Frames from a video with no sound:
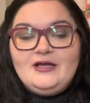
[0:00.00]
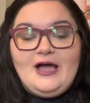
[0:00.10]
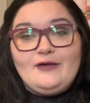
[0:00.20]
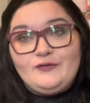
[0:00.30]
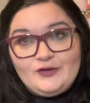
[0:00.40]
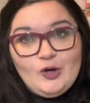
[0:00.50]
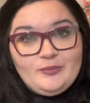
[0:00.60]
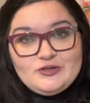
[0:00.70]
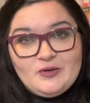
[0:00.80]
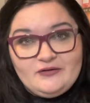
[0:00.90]
I really hope
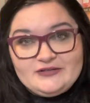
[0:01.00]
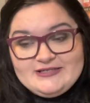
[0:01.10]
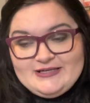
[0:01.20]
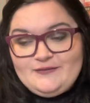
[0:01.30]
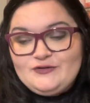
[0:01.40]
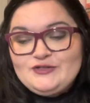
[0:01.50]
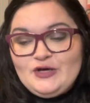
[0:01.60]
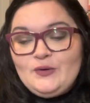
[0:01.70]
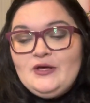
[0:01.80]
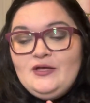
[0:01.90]
it's well received.
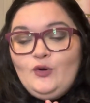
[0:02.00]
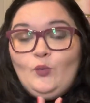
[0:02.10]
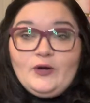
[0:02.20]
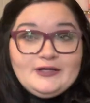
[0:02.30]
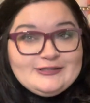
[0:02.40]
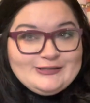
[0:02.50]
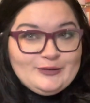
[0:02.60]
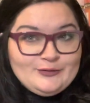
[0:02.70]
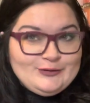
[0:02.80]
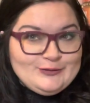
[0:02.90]
So we're gonna start
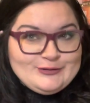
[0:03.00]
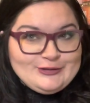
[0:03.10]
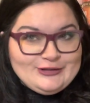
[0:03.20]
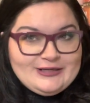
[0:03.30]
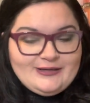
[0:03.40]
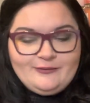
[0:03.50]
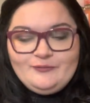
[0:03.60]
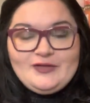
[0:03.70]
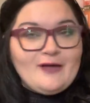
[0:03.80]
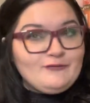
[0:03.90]
with Goose Creek
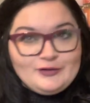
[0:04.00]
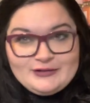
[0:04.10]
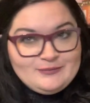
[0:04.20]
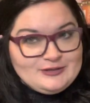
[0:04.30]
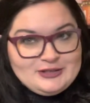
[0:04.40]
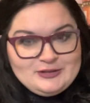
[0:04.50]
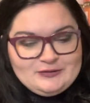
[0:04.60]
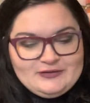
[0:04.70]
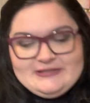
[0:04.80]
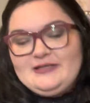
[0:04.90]
not for any particular
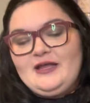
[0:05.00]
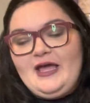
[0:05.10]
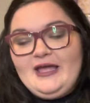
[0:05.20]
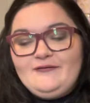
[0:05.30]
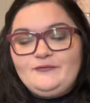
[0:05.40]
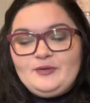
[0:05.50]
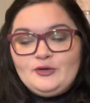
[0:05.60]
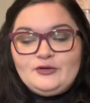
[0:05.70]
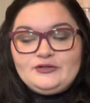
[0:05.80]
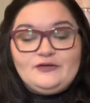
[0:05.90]
reason. I have
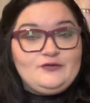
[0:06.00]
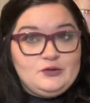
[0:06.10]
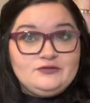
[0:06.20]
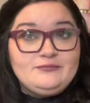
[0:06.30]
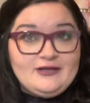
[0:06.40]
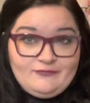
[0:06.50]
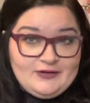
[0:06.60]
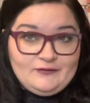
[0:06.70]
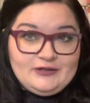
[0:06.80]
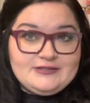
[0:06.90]
pulled a few of my
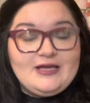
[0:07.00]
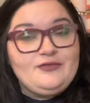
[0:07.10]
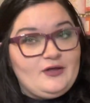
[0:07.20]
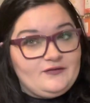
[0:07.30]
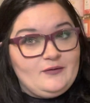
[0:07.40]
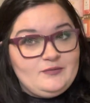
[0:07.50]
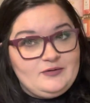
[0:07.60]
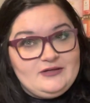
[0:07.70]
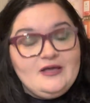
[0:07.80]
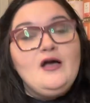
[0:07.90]
favorites. I thought that would
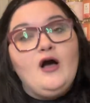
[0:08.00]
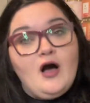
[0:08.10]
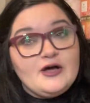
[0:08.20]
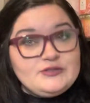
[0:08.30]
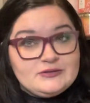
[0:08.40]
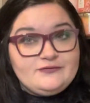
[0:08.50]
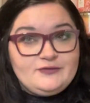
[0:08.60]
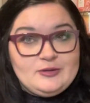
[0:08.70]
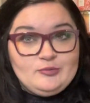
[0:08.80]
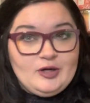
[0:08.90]
be also a
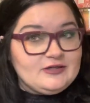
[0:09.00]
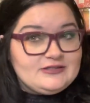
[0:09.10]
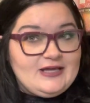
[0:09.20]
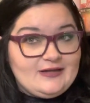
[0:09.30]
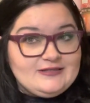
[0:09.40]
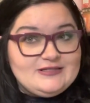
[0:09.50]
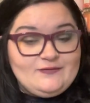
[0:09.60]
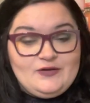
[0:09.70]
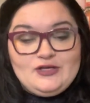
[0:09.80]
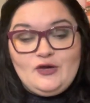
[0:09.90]
fun part to add to this
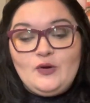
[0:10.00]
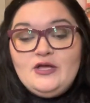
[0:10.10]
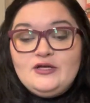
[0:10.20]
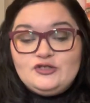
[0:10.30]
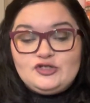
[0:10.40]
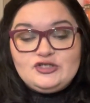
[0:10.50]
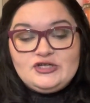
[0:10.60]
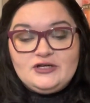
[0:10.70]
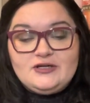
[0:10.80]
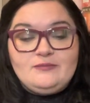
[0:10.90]
video, just
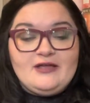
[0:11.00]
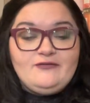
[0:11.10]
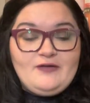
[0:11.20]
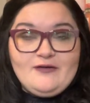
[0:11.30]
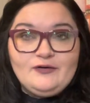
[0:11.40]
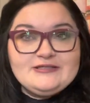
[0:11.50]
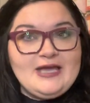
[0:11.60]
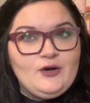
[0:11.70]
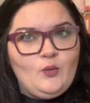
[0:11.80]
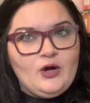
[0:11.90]
sharing my favorites,
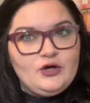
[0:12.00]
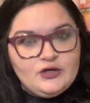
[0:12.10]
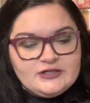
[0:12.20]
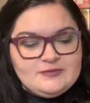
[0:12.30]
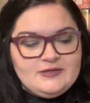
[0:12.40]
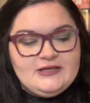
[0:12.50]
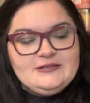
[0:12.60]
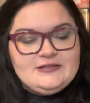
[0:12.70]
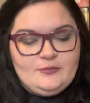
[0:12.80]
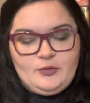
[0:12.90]
kind of what hooked me
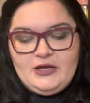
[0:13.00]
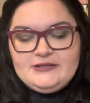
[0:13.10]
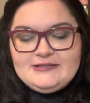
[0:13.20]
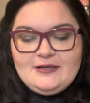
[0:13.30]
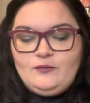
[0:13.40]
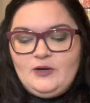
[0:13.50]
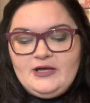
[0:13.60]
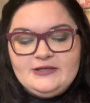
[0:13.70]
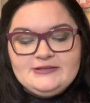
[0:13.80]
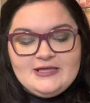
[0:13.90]
into the brand
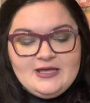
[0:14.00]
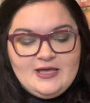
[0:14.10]
scent-wise.